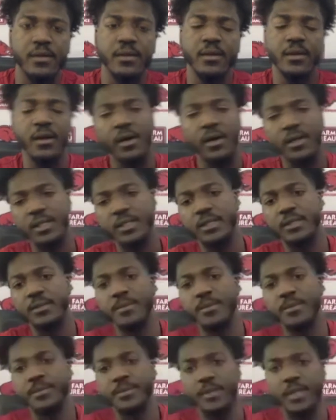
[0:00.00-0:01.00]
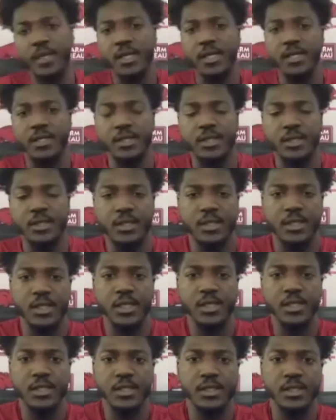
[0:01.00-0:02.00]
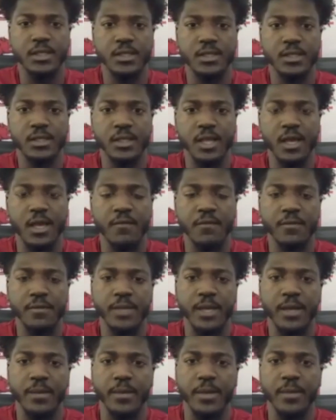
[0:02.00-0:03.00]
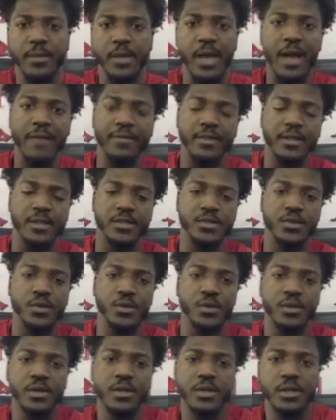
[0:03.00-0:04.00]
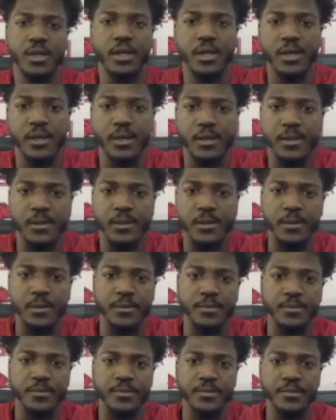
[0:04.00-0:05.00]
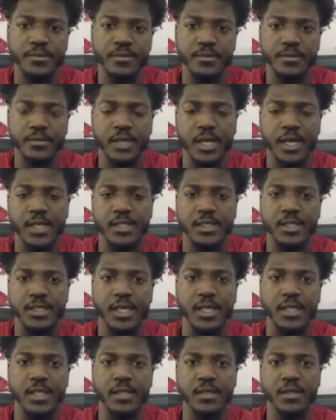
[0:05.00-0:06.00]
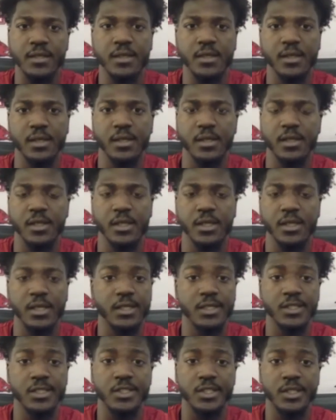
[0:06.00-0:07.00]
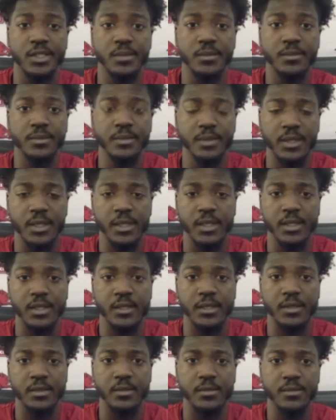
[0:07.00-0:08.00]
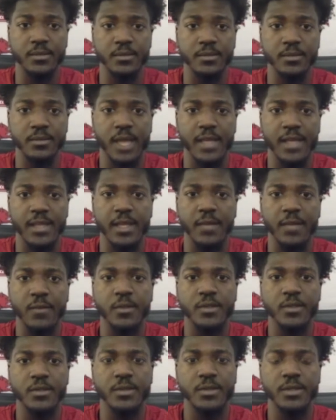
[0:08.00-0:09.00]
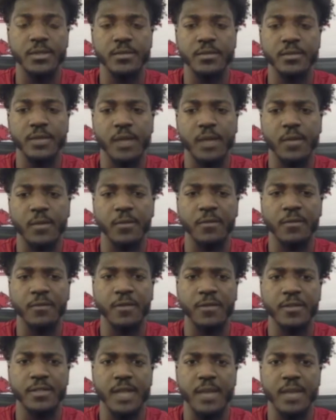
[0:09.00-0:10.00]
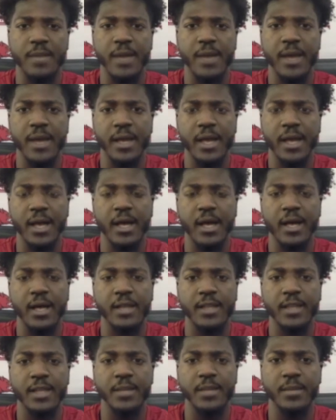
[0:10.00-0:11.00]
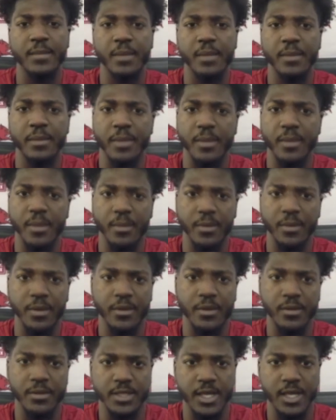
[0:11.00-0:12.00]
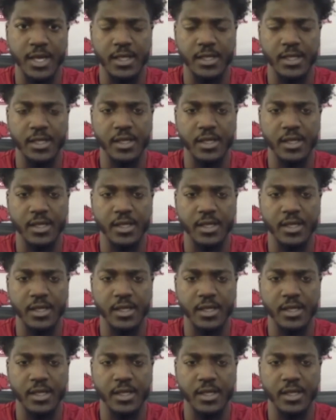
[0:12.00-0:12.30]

Um, yeah, just it just came from like maybe after the tour. Um, I just had to get in the gym, and um, I think once we like when we first got back, I, I think my me and my brother was like